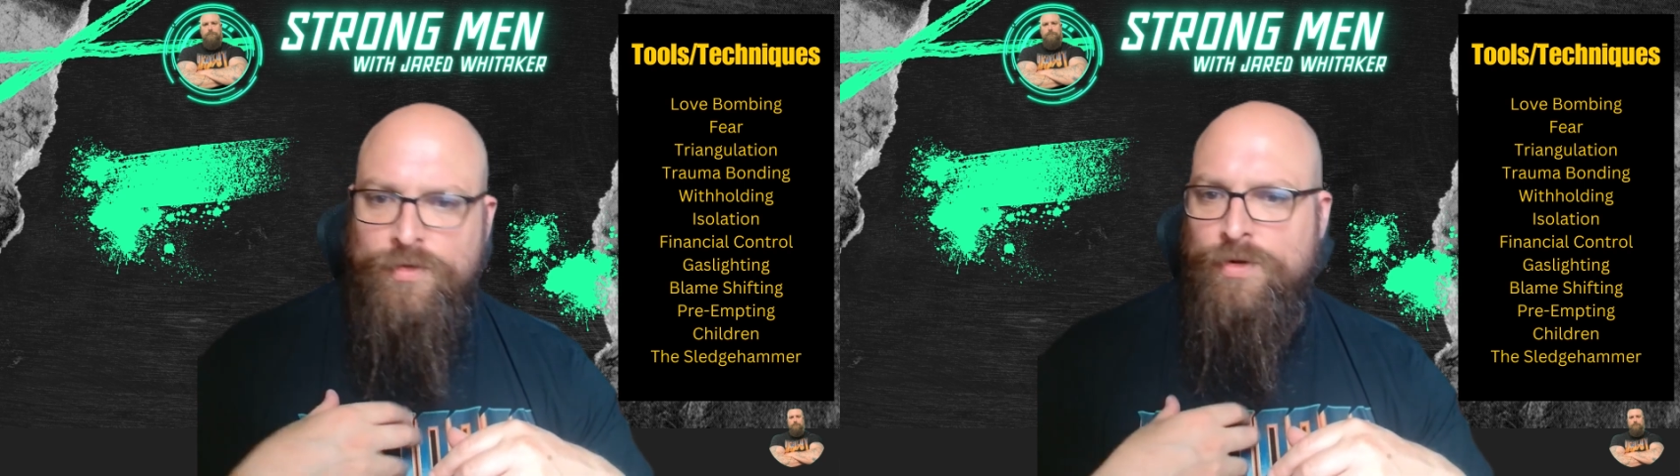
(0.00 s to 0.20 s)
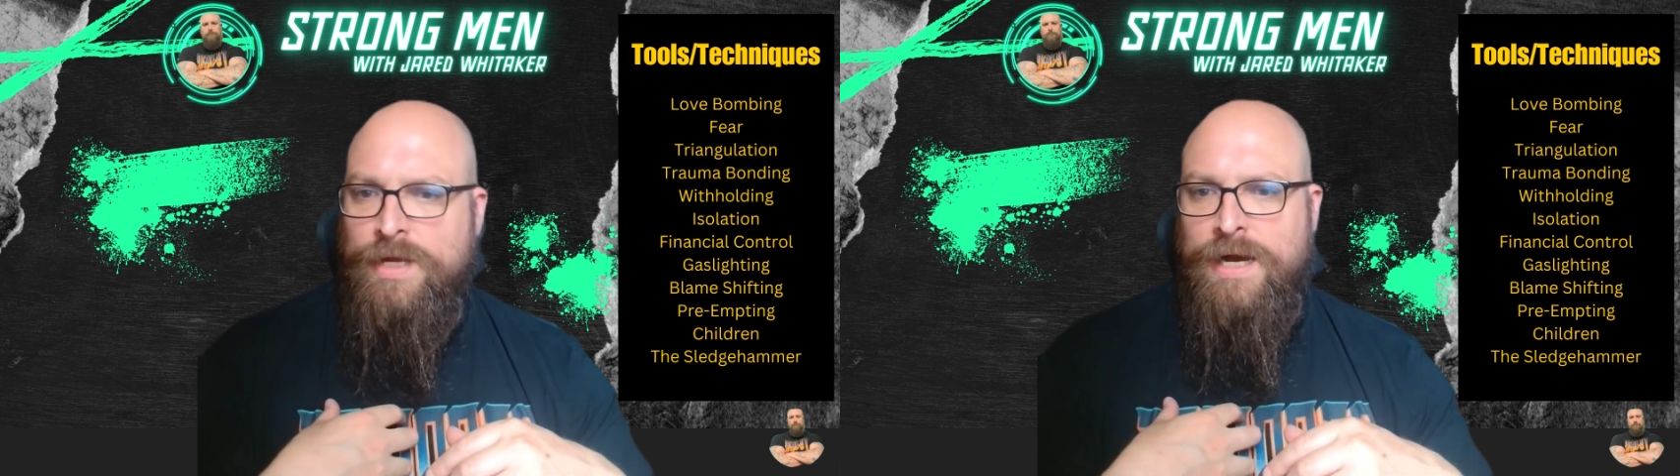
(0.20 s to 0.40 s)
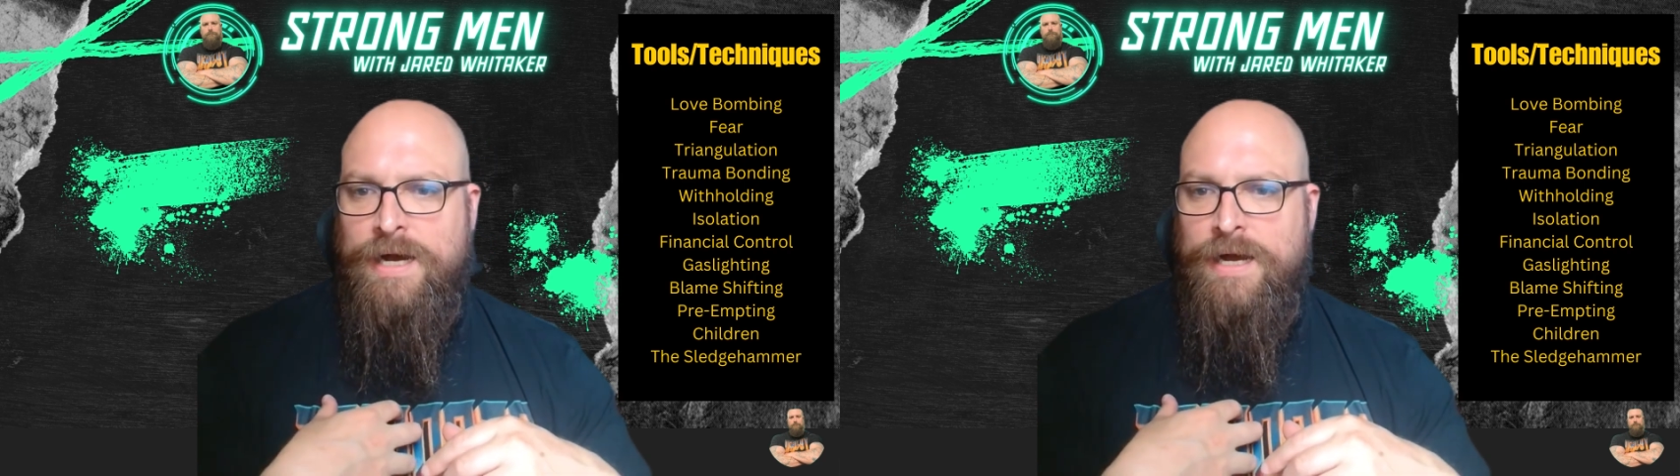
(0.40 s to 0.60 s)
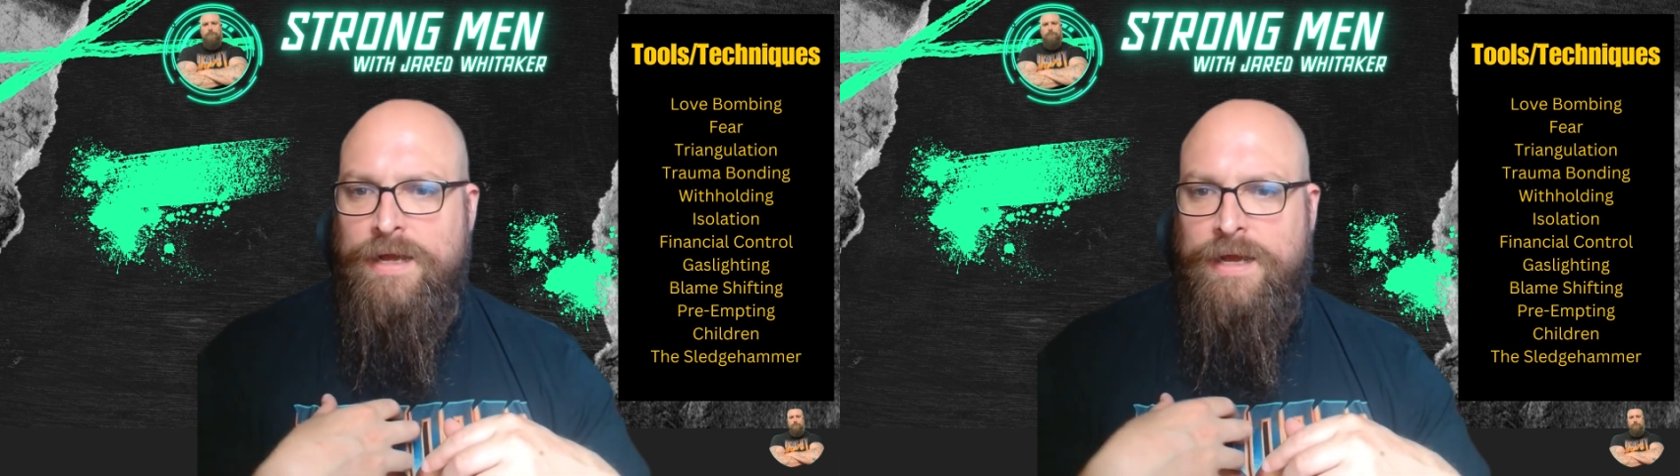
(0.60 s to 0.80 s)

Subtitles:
you're a guy